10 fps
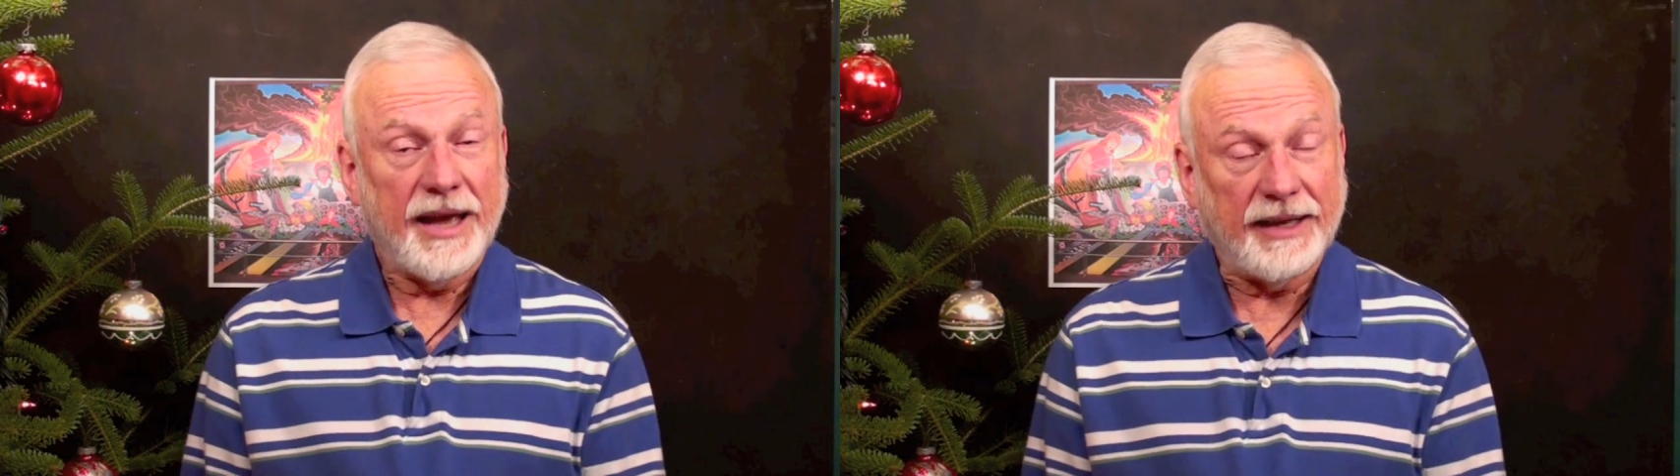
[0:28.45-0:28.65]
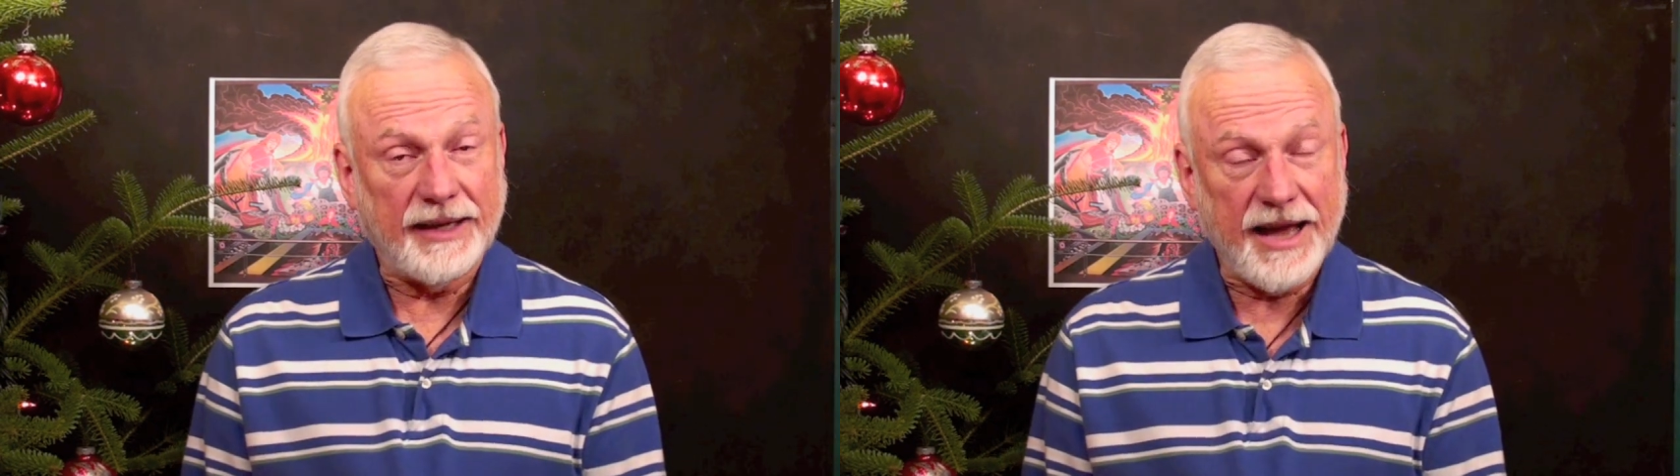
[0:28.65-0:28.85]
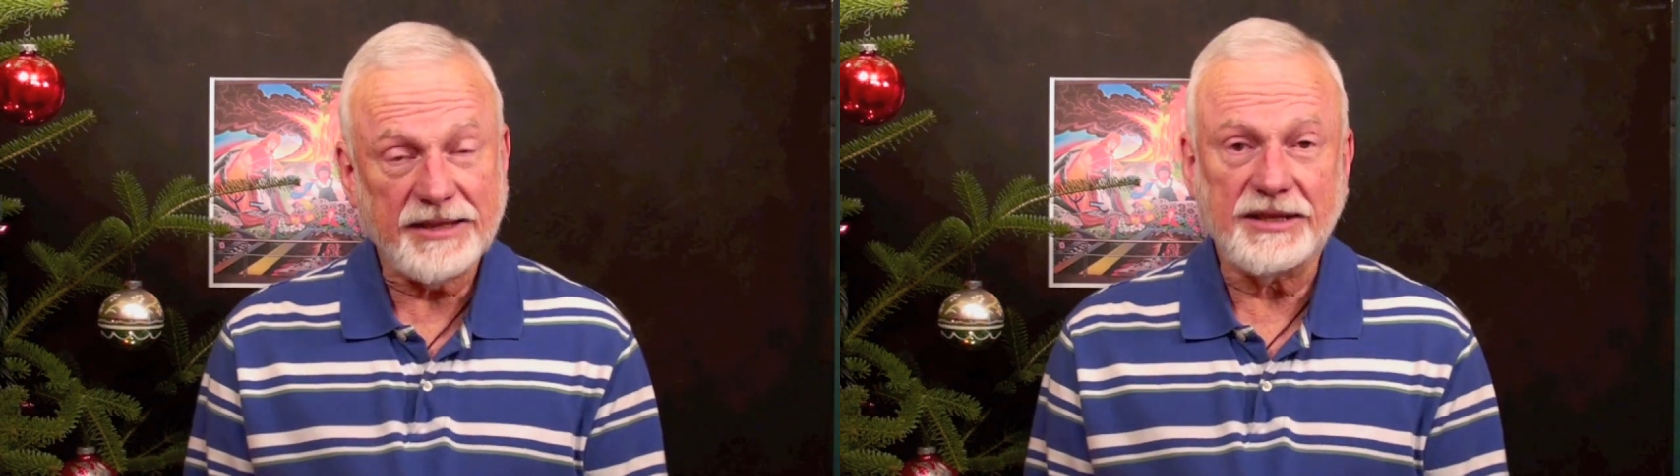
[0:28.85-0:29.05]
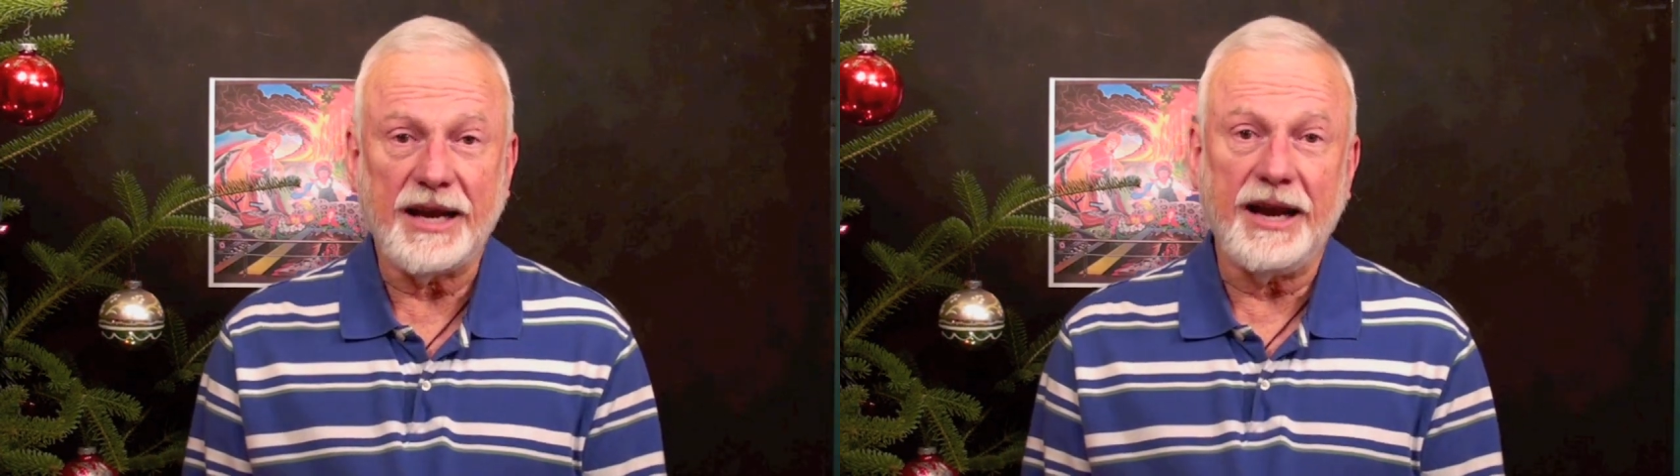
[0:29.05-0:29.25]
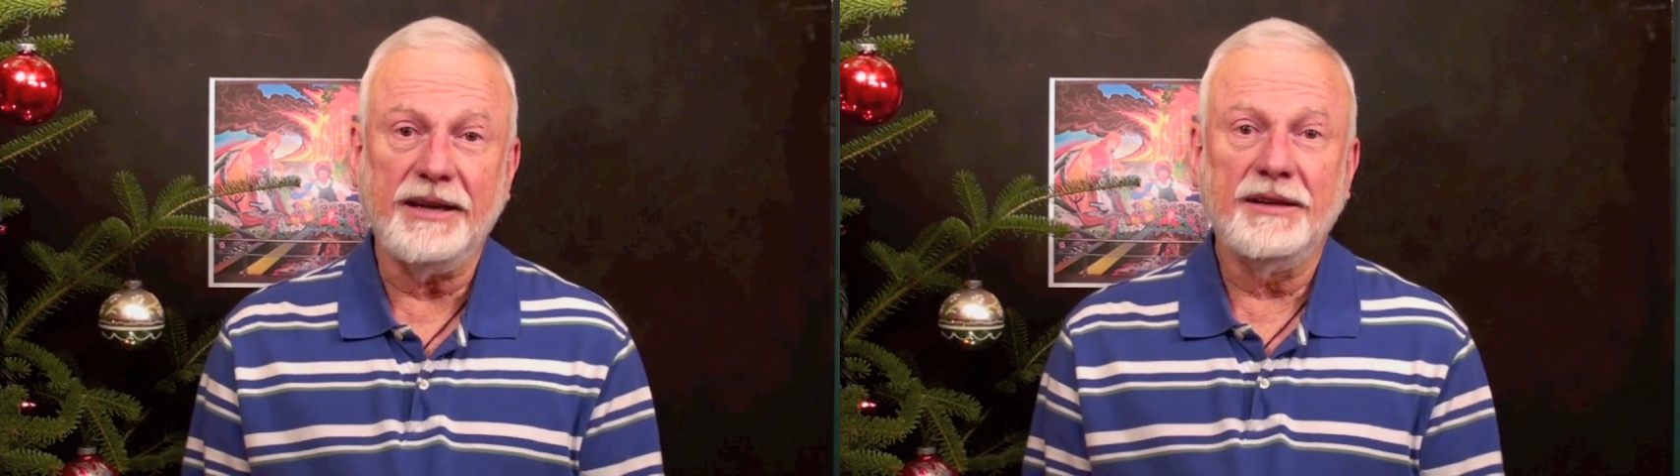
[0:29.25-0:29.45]
and last
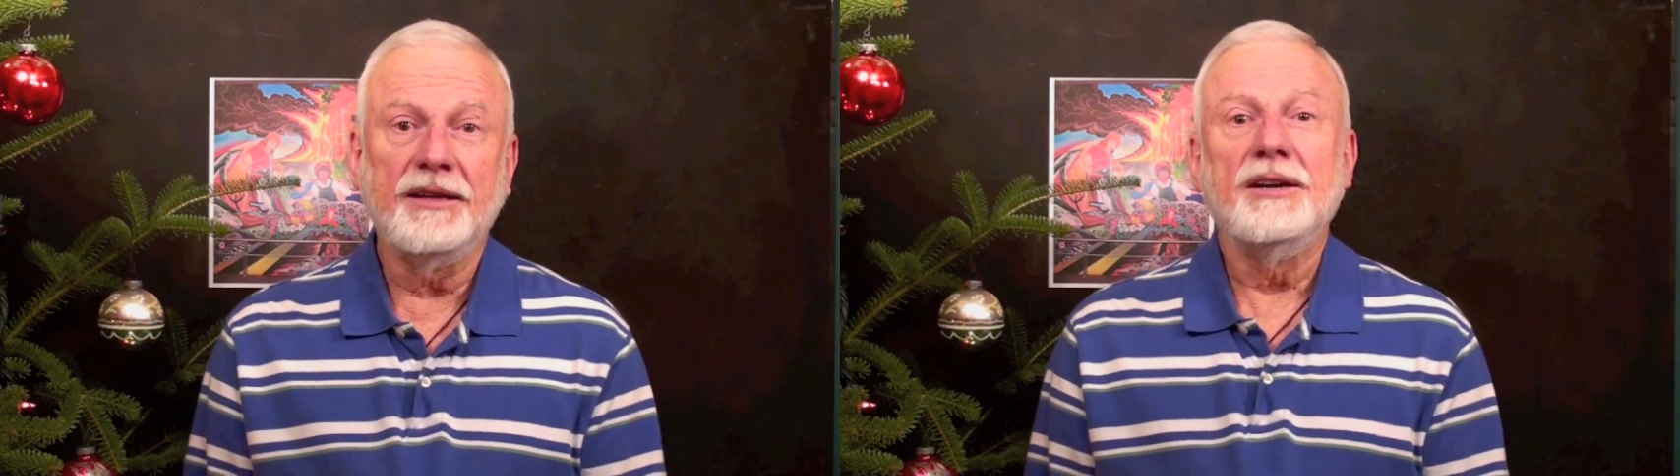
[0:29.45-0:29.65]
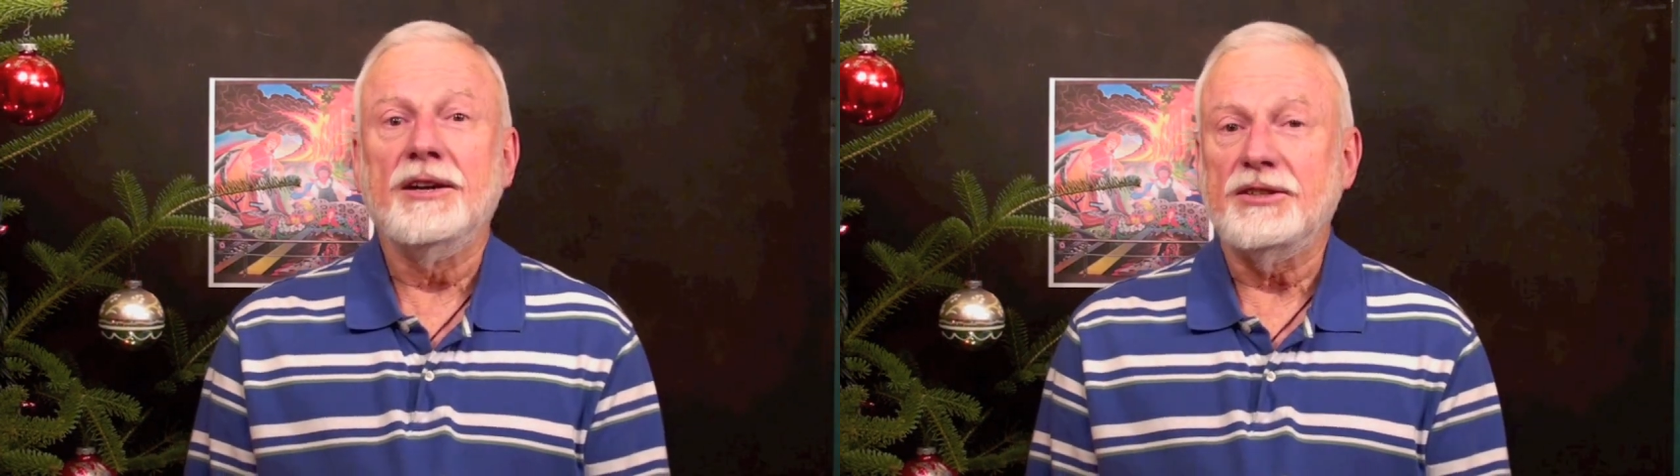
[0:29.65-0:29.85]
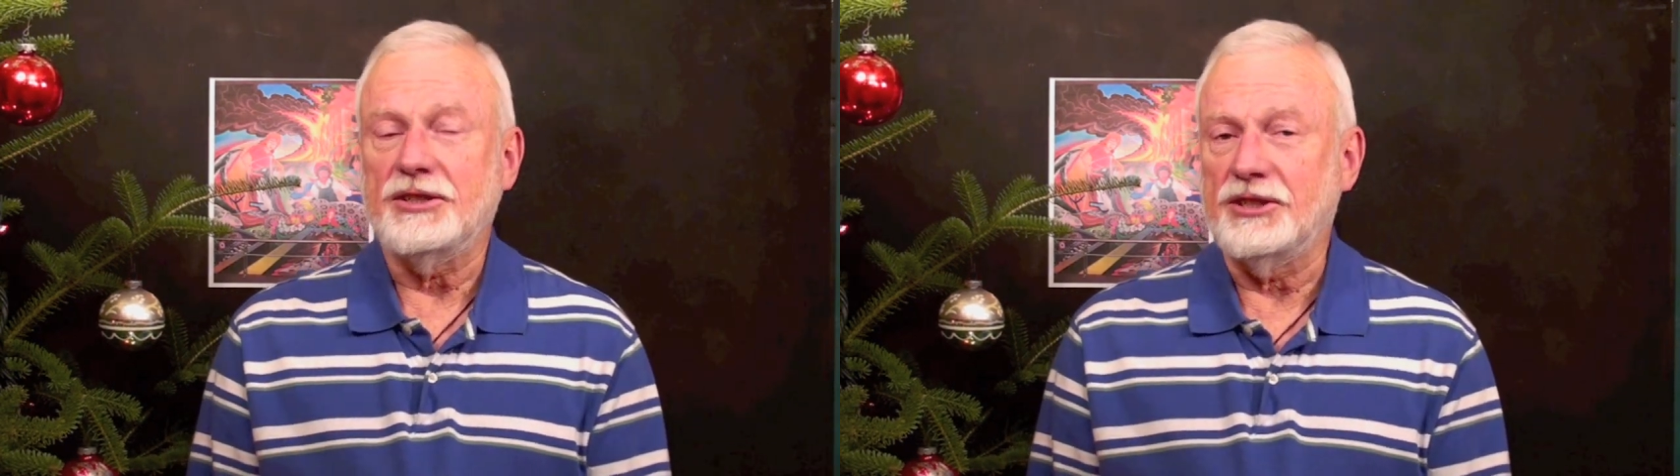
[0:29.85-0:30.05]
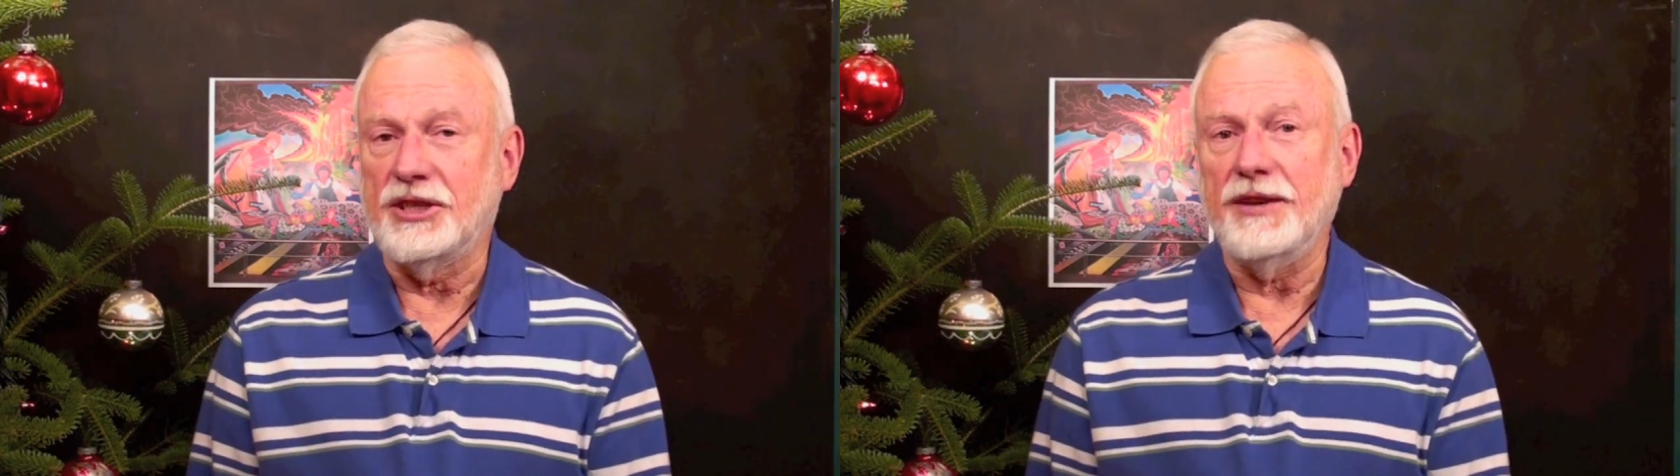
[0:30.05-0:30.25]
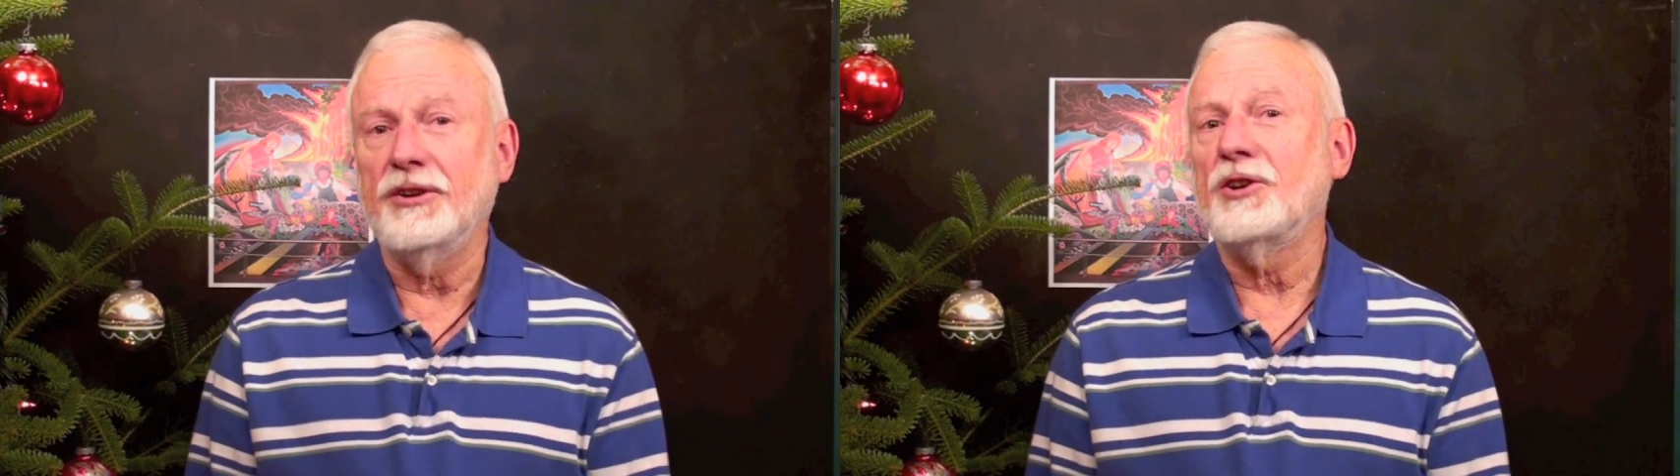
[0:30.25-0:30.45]
night,
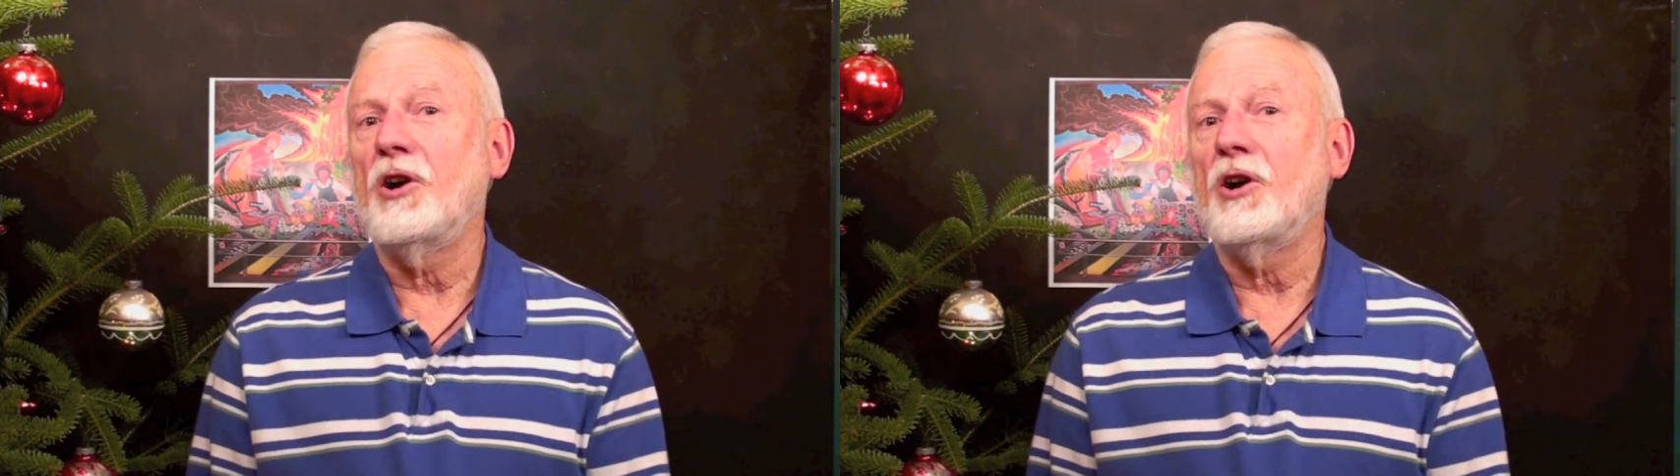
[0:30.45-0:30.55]
Stephen